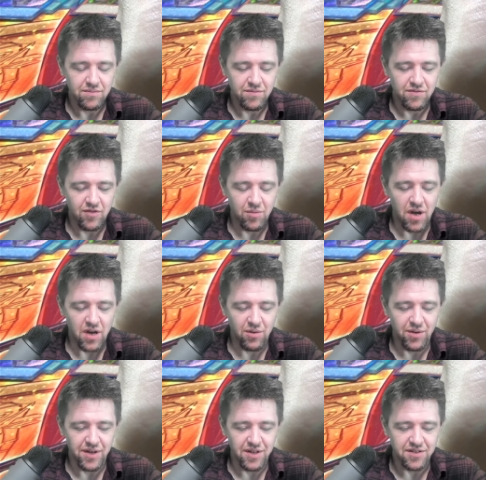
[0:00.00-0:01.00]
From
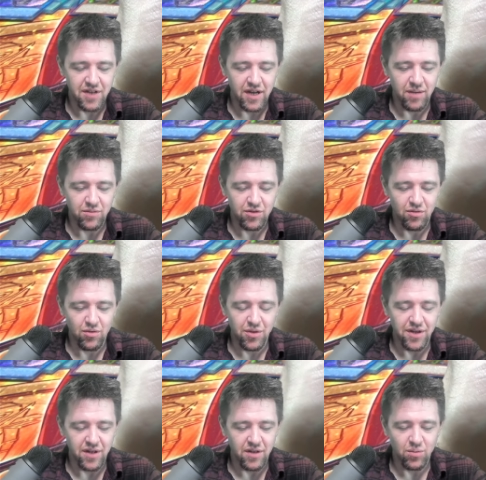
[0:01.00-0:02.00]
Ocarina of Time.
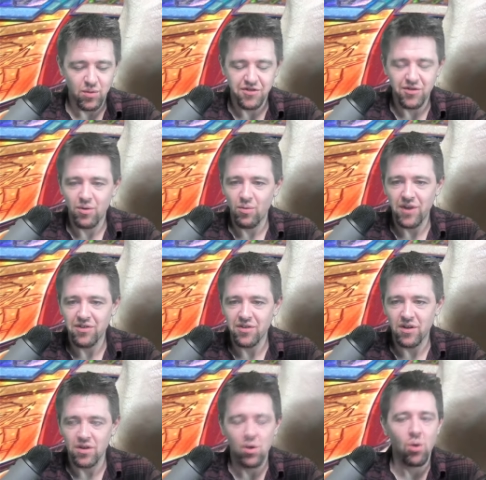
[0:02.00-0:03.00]
Darunia. What's their race
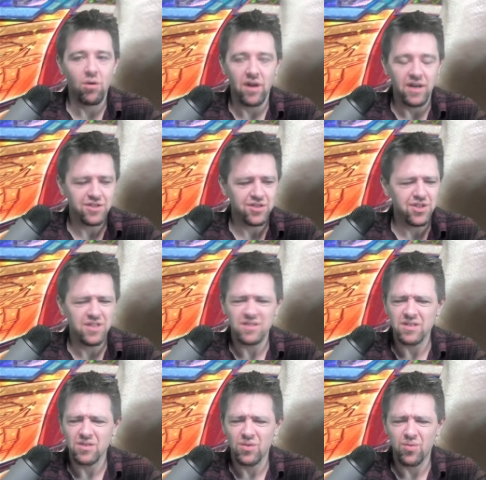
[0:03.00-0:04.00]
called? Gorons.
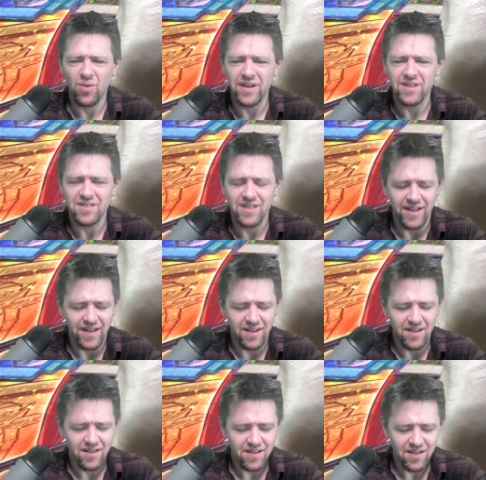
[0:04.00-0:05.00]
Jesus Christ, Nick.
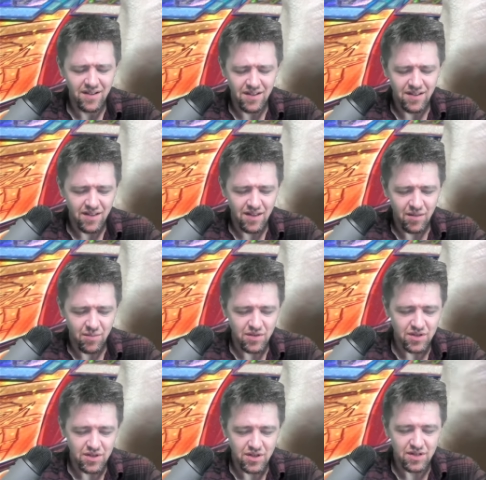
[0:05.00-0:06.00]

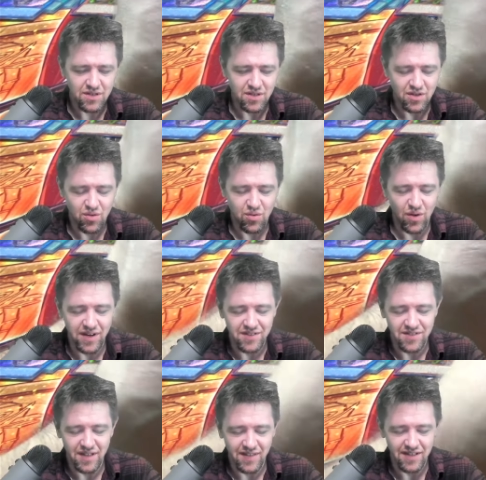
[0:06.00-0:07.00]
Jesus Christ,
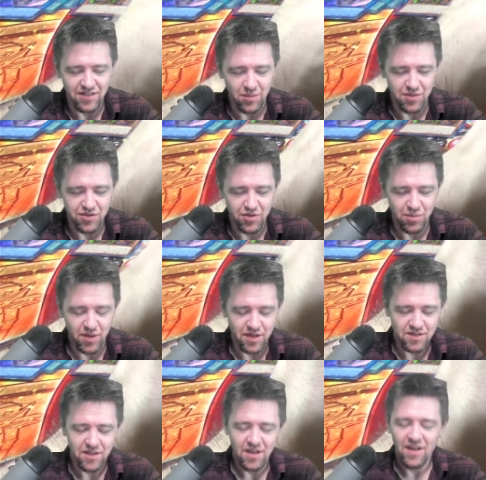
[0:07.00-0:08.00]
Nick. That's almost $2.
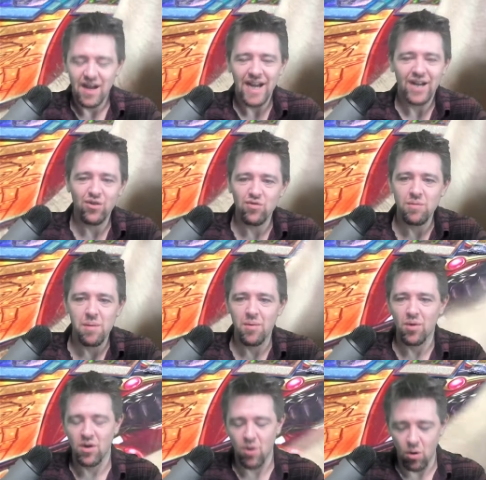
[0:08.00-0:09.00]
I couldn't remember
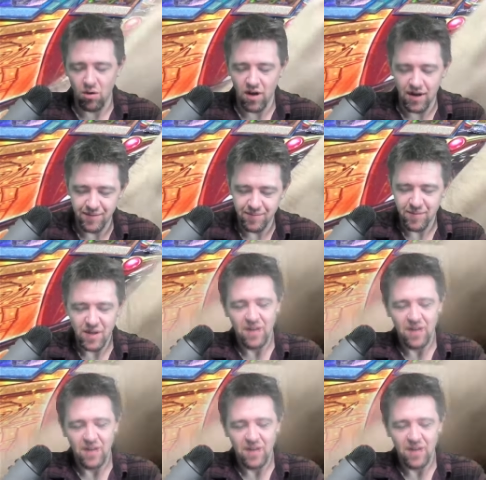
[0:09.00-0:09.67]
Goron.